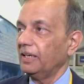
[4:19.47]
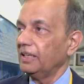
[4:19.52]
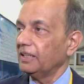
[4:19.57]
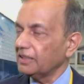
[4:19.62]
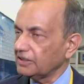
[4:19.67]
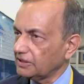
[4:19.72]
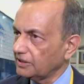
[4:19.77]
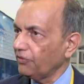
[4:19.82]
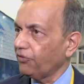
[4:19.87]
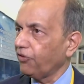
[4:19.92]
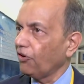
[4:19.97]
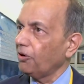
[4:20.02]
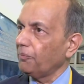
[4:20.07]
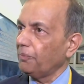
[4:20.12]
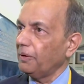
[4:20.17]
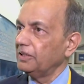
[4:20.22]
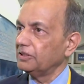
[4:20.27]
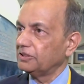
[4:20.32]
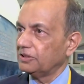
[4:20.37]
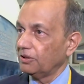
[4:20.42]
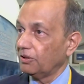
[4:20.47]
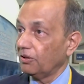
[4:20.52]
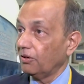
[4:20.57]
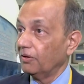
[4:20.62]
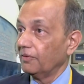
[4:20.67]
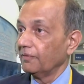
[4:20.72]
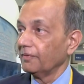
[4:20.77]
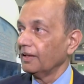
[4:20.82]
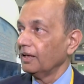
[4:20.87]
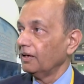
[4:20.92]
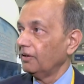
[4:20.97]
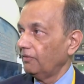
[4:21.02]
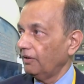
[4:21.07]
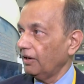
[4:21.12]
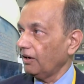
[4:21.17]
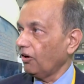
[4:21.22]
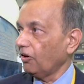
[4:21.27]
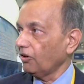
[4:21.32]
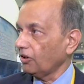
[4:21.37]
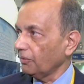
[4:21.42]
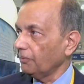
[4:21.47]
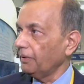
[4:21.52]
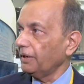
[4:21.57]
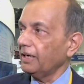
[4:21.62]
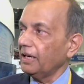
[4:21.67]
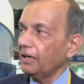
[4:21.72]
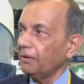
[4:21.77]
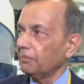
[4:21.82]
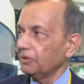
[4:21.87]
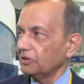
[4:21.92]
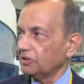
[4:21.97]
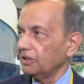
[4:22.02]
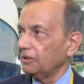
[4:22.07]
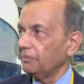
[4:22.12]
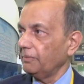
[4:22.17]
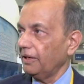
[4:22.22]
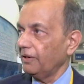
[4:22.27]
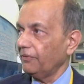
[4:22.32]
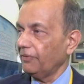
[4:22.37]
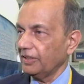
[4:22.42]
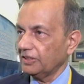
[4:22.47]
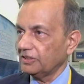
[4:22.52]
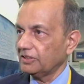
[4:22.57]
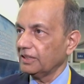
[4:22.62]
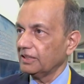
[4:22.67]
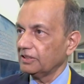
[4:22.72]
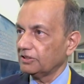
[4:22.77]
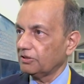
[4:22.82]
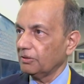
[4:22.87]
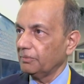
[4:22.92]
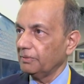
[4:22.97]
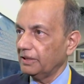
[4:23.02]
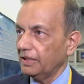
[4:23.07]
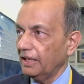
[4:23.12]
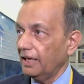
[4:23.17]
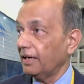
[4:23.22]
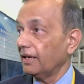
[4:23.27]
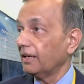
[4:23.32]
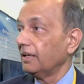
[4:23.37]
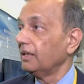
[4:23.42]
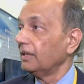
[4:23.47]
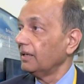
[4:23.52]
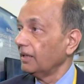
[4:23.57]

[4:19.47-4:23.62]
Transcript: Industry 4.0, where automated machine manufacturing is to be there.